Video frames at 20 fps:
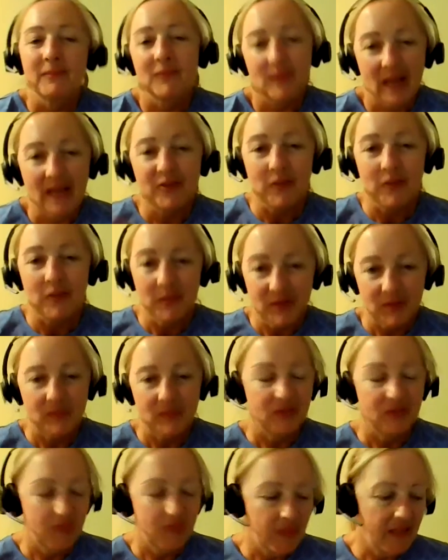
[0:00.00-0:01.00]
as I'm
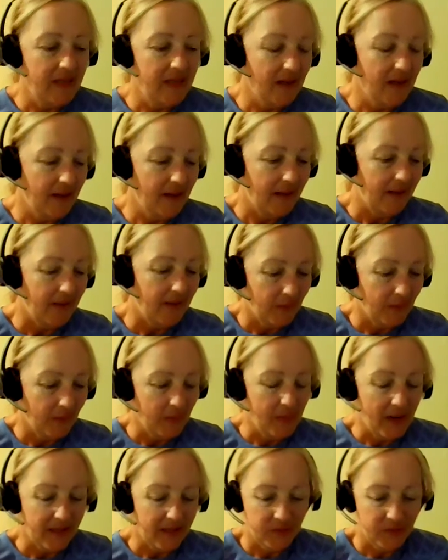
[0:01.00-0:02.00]
speaking, it
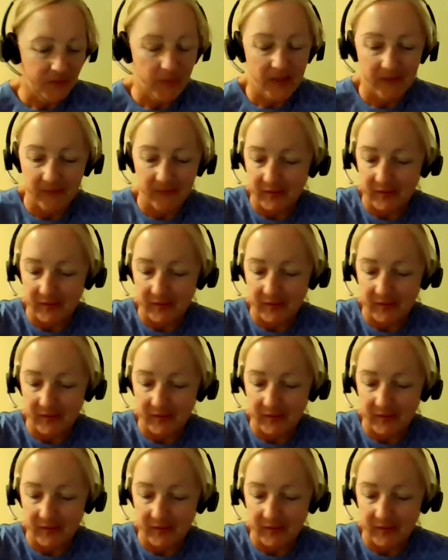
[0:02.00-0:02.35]
reminds me of